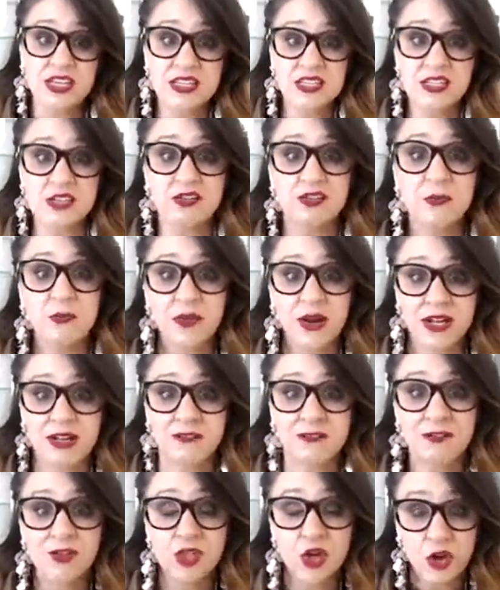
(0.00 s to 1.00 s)
is through
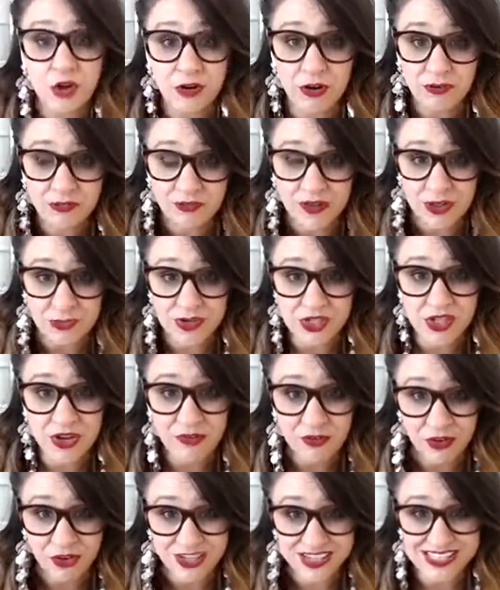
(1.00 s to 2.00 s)
branded photography, which
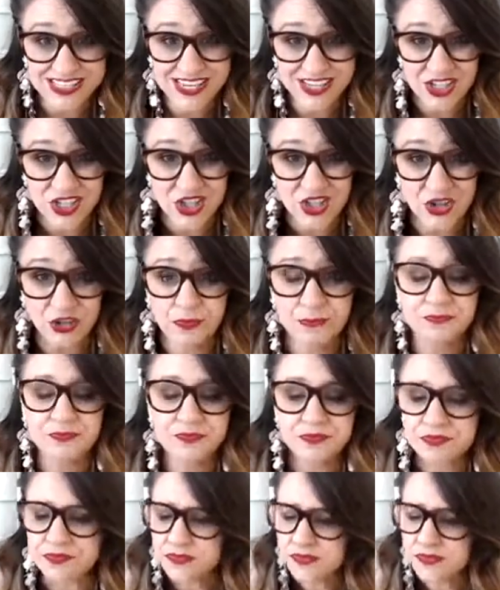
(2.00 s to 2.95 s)
I've already touched on.